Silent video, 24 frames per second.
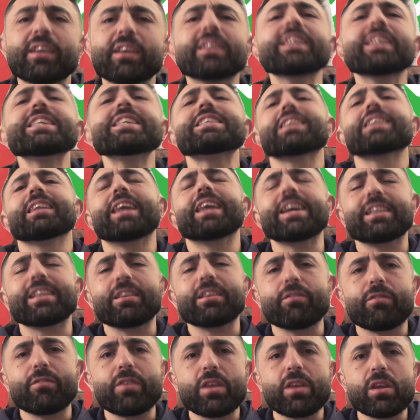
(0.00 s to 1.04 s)
At least like
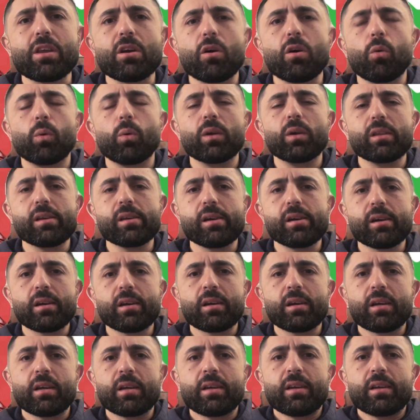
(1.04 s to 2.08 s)
the video, will you?
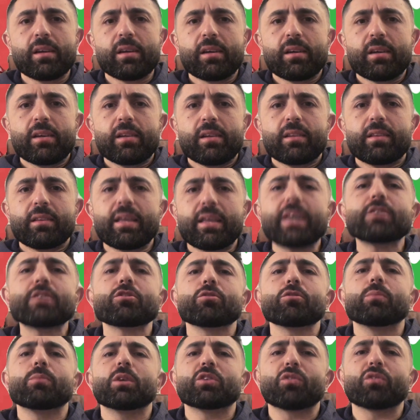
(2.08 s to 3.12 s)
Thanks
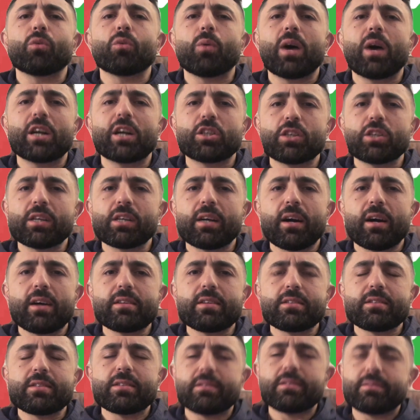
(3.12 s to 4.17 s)
so much for watching,
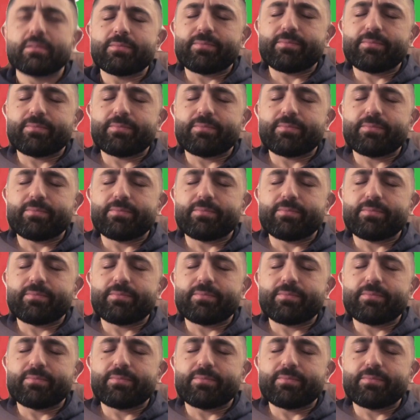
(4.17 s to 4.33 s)
guys.